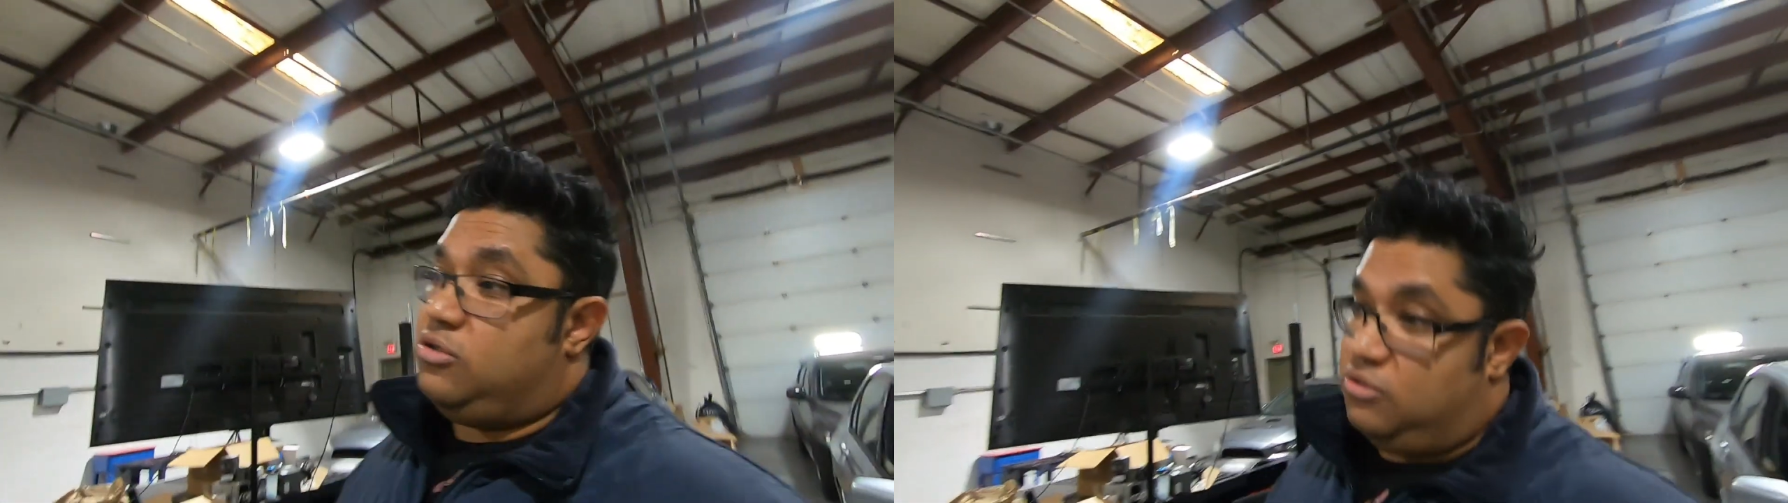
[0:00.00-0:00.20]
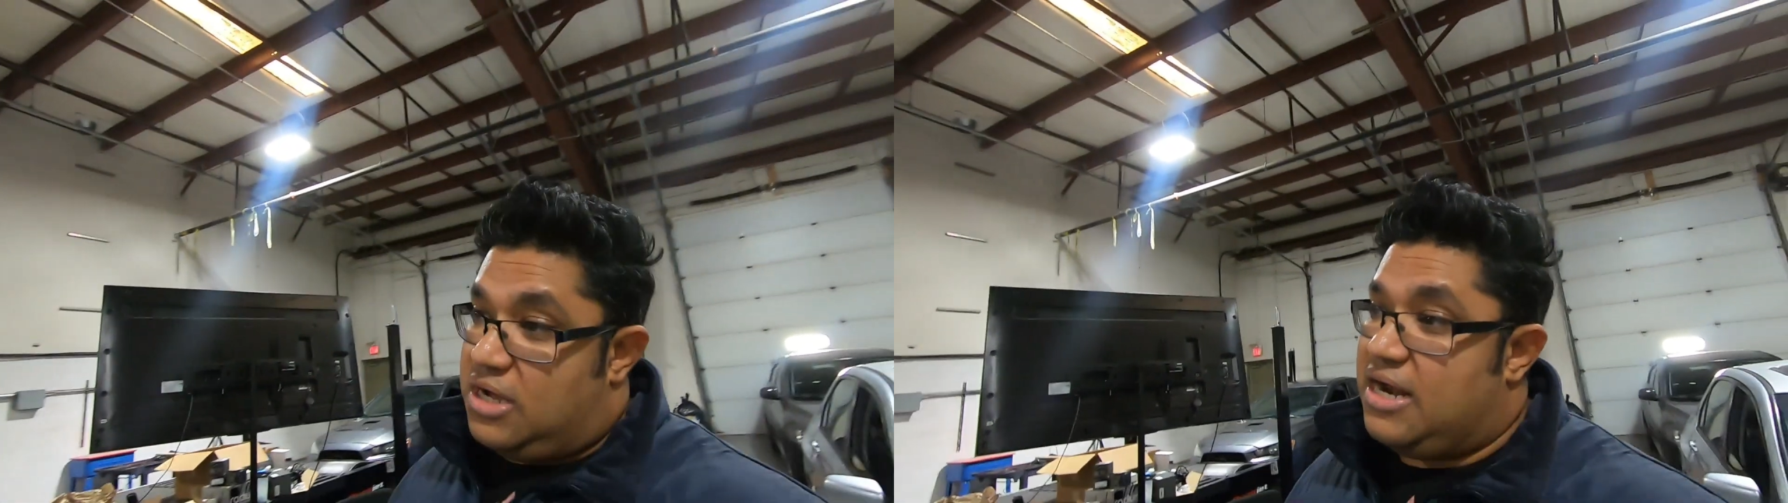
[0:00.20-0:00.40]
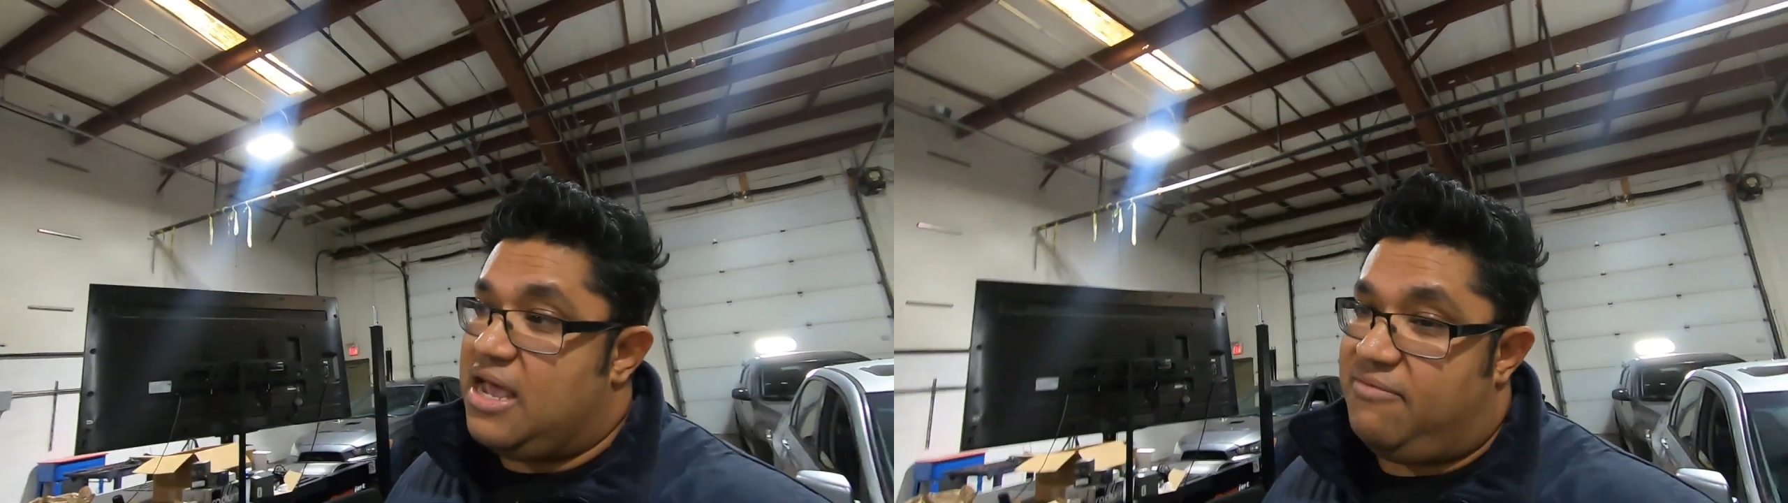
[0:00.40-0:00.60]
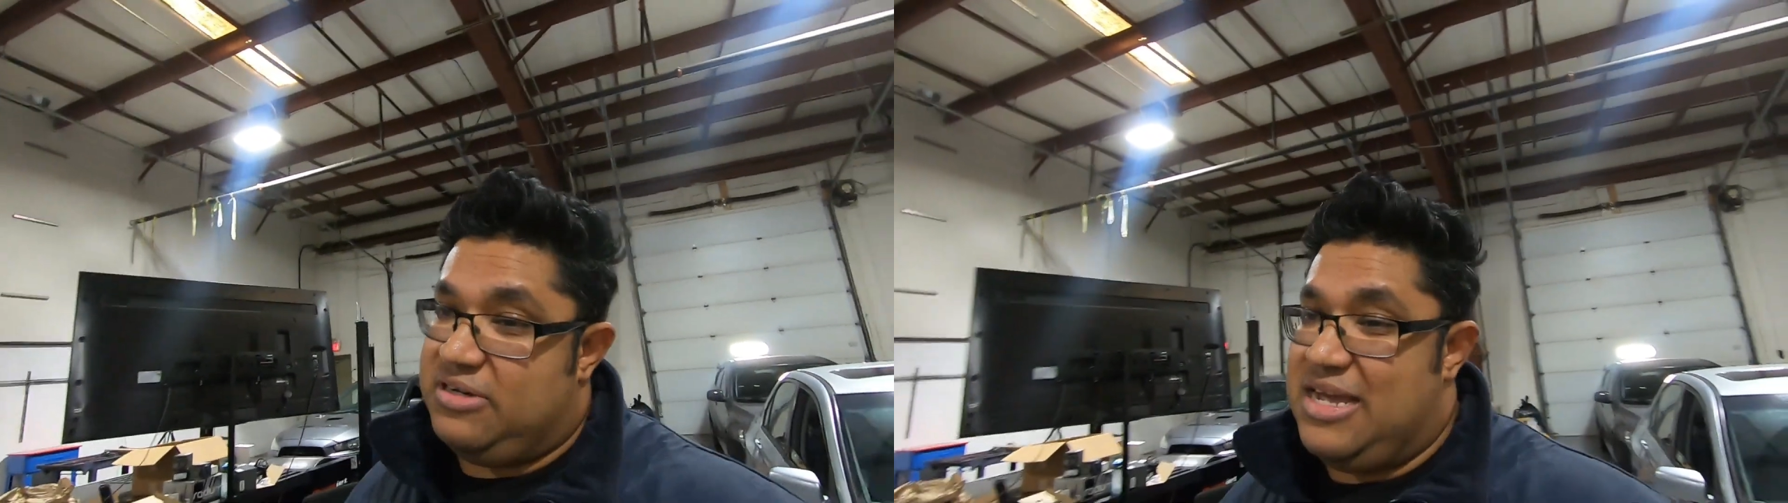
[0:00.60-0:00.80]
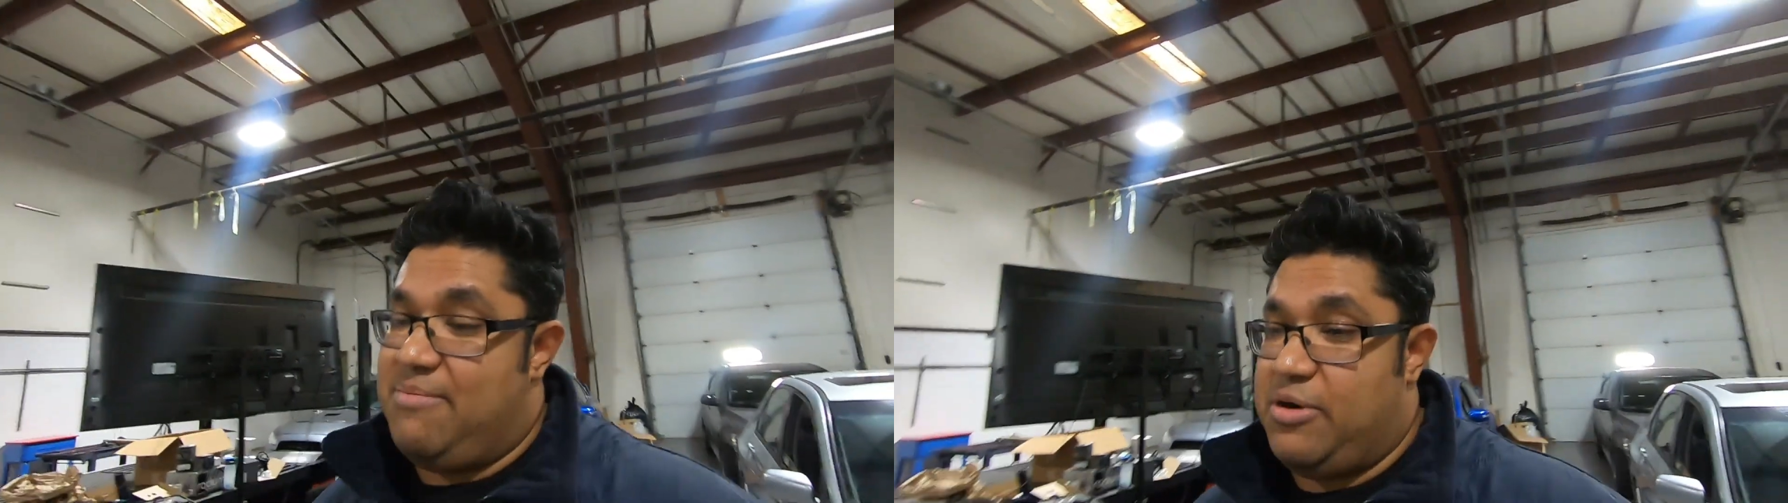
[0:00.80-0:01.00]
do not have a
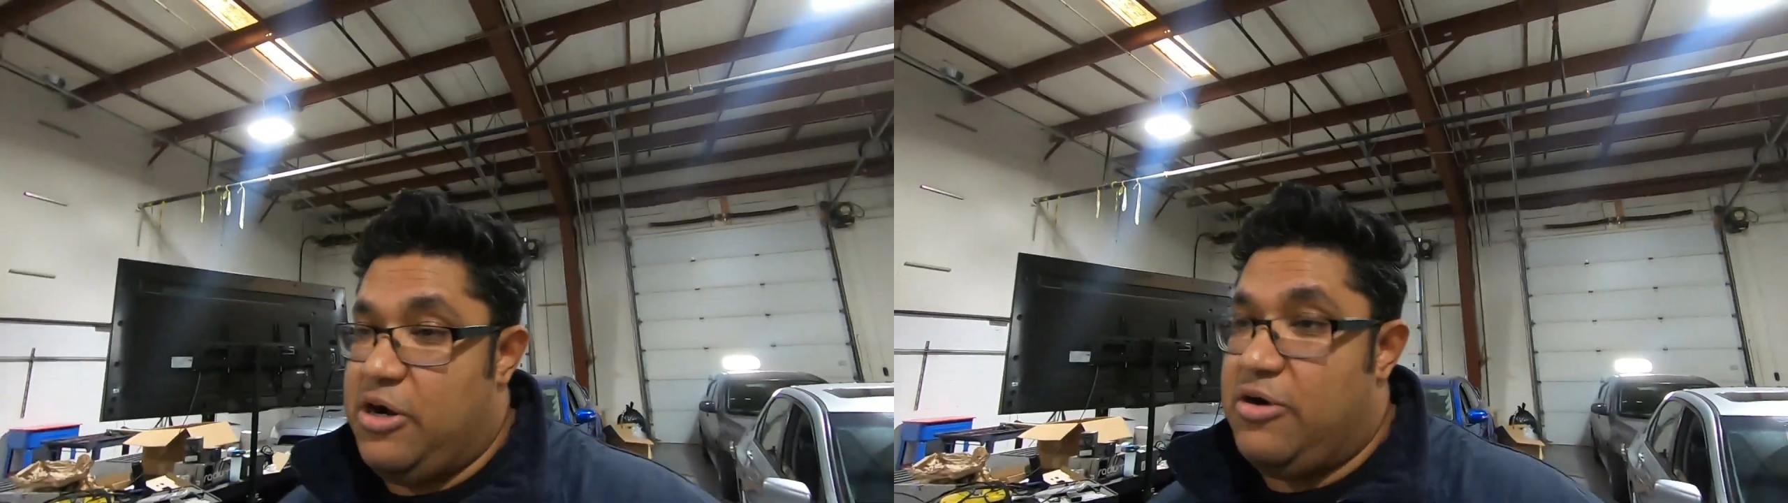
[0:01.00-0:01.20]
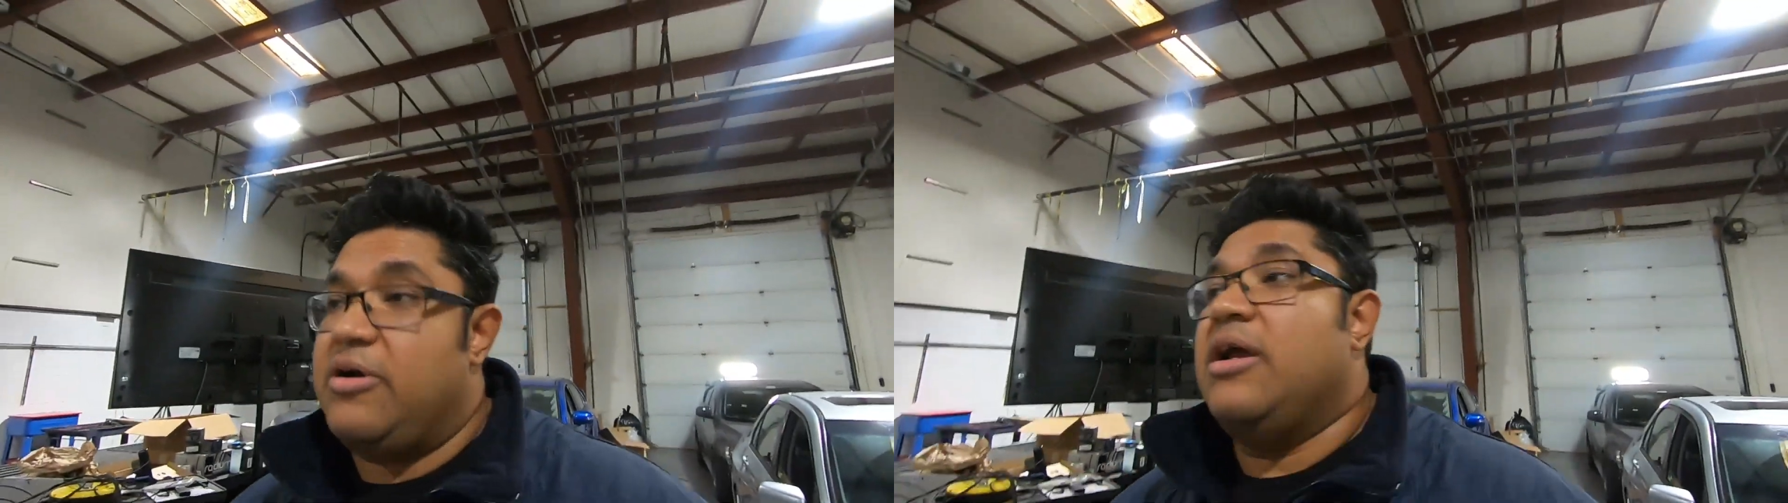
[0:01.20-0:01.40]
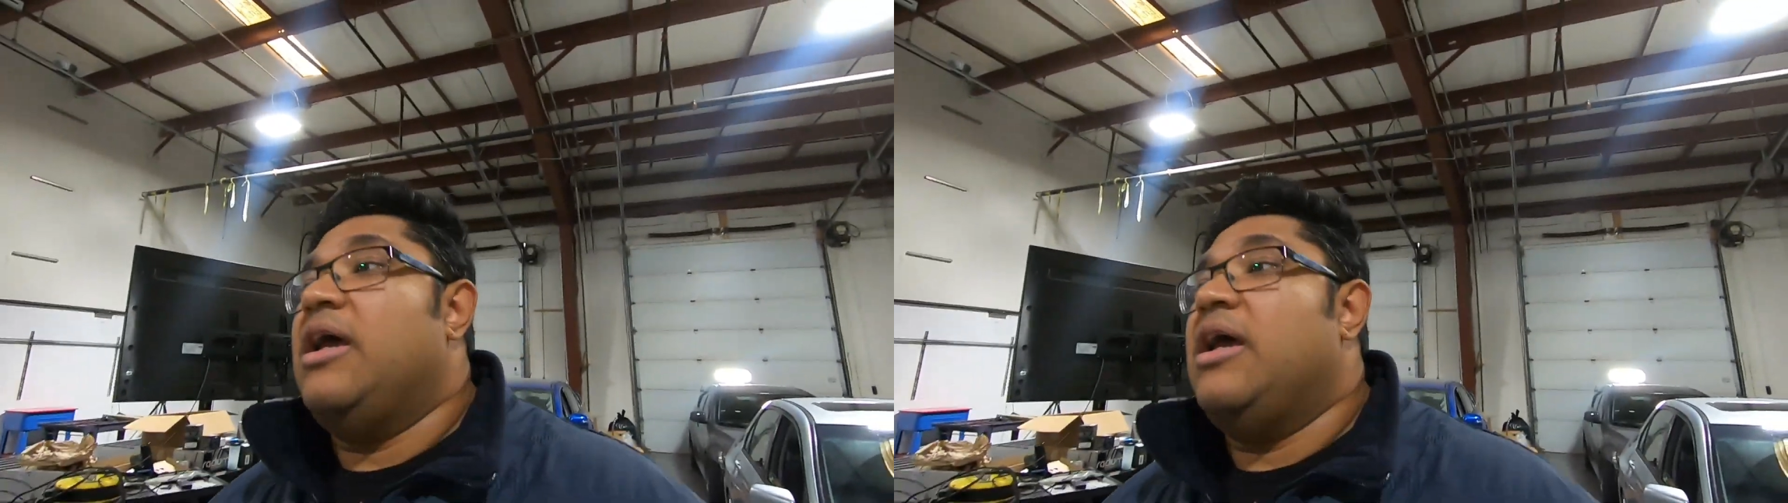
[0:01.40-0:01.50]
dampener,